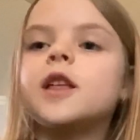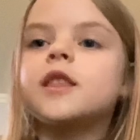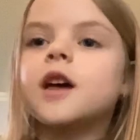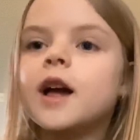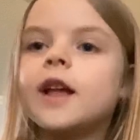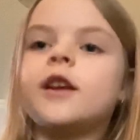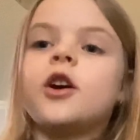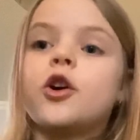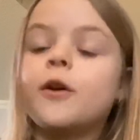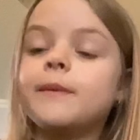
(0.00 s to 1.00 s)
Button.
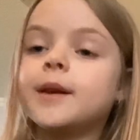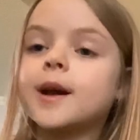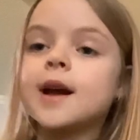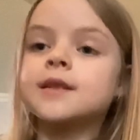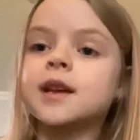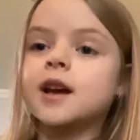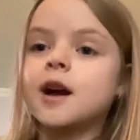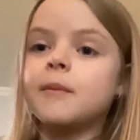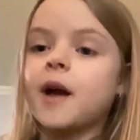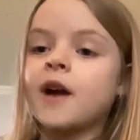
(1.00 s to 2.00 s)
Hope you guys can
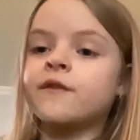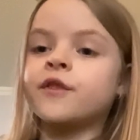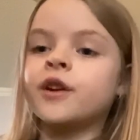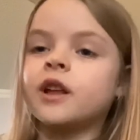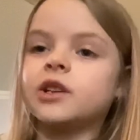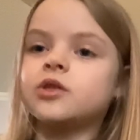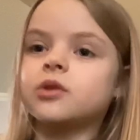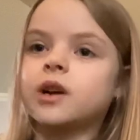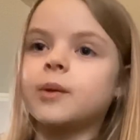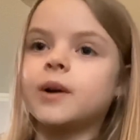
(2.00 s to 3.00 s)
come back for another
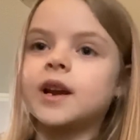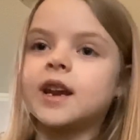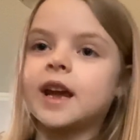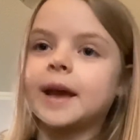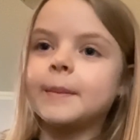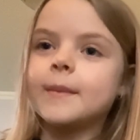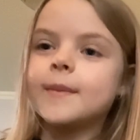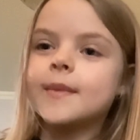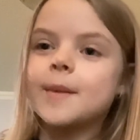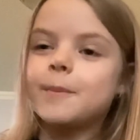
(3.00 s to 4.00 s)
story one day.
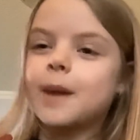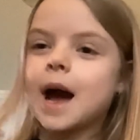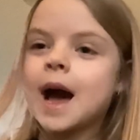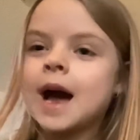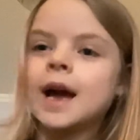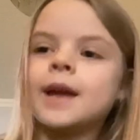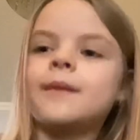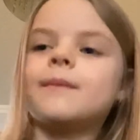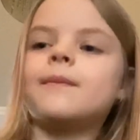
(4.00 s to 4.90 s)
Bye.